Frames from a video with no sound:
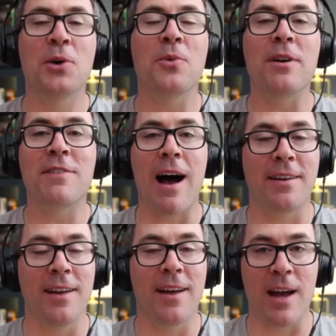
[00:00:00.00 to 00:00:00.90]
We've
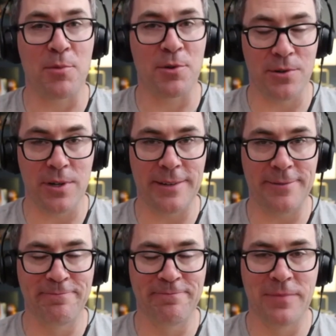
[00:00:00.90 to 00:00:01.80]
got an opportunity.
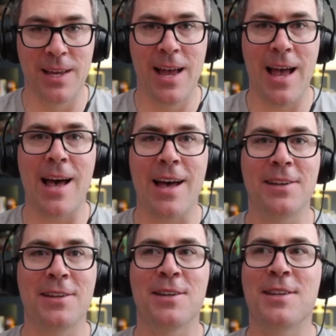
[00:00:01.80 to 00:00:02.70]

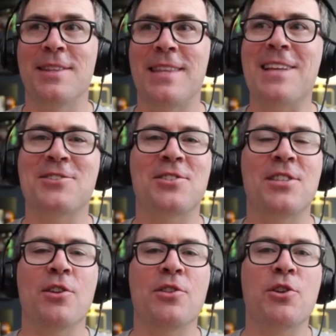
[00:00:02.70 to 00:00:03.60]
And that's
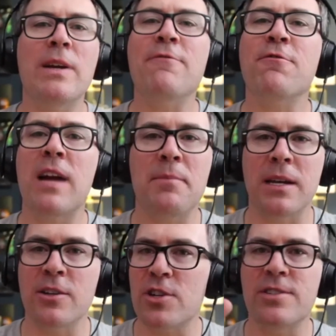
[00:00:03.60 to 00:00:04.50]
the
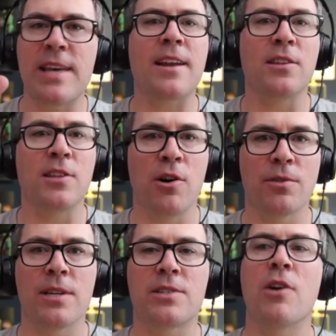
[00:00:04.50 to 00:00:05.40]
reframing. Just that
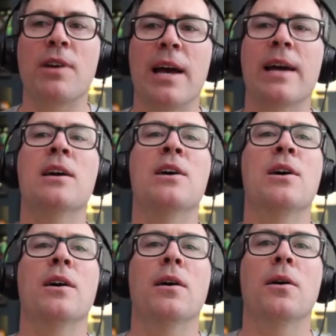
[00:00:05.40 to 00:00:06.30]
alone is, okay,
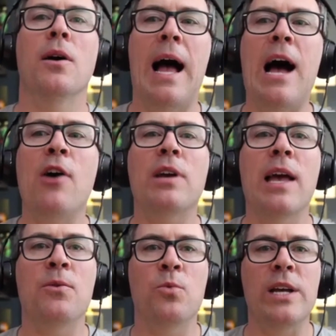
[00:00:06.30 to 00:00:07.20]
how
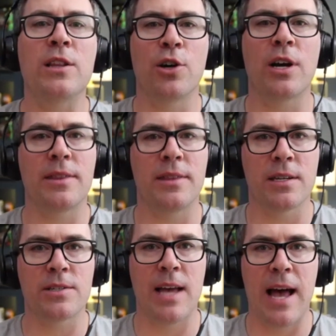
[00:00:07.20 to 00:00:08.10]
can we look at
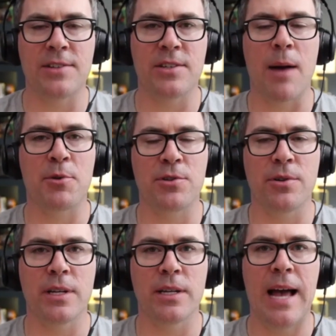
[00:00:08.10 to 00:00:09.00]
this as an
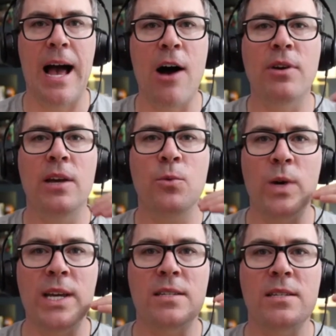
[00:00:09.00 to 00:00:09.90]
opportunity? How can
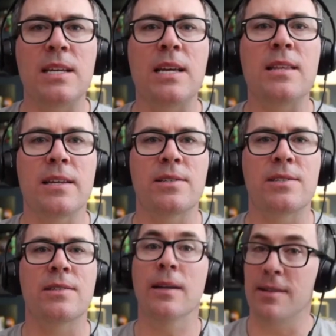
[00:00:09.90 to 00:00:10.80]
we see
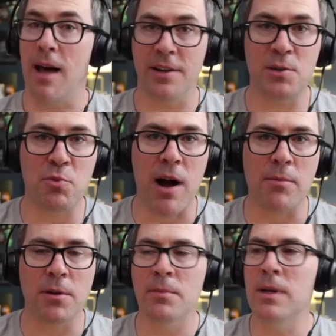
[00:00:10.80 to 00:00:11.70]
this not as a
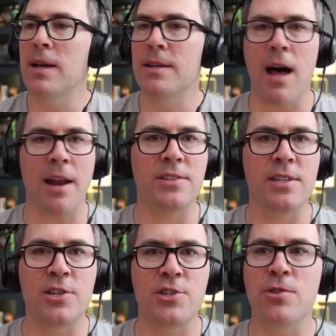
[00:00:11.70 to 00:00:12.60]
problem, not as an
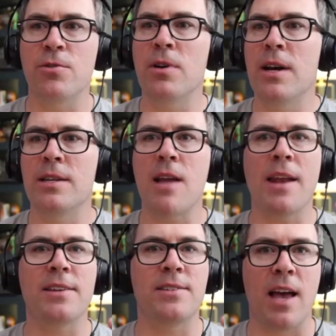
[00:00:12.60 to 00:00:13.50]
issue,
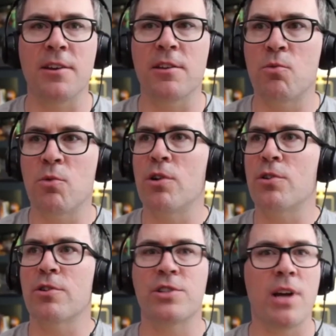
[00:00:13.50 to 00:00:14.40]
not as the end of the
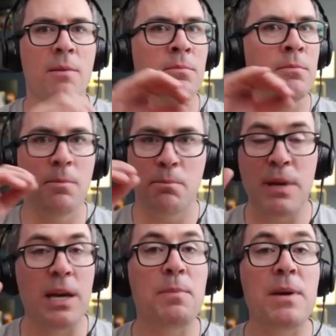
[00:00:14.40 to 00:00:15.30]
world or some
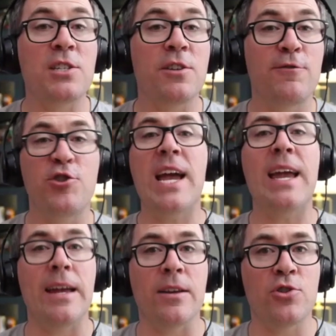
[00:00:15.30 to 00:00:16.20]
big piece of
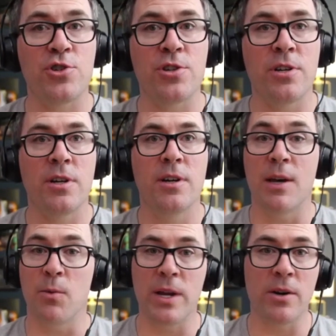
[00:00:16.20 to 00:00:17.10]
change
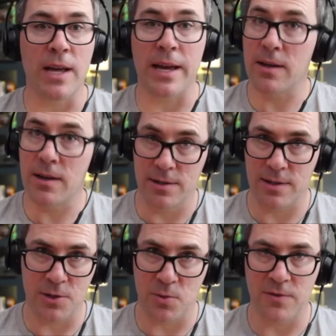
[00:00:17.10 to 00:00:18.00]
that we don't like, because
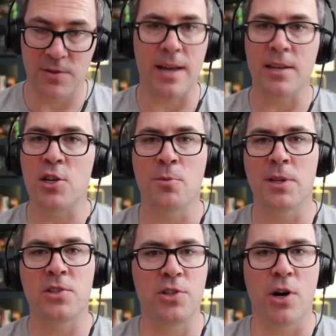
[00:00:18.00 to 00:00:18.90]
as we've said,
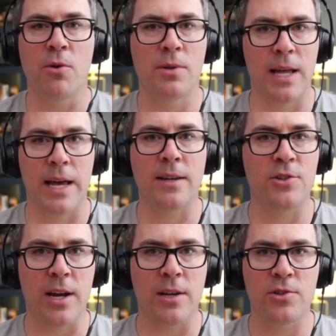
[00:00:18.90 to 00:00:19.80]
humans don't like
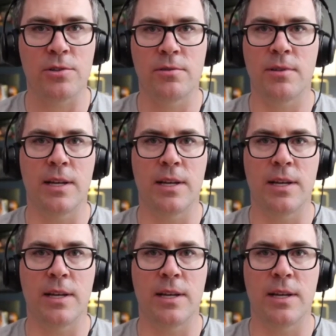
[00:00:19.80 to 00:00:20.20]
change.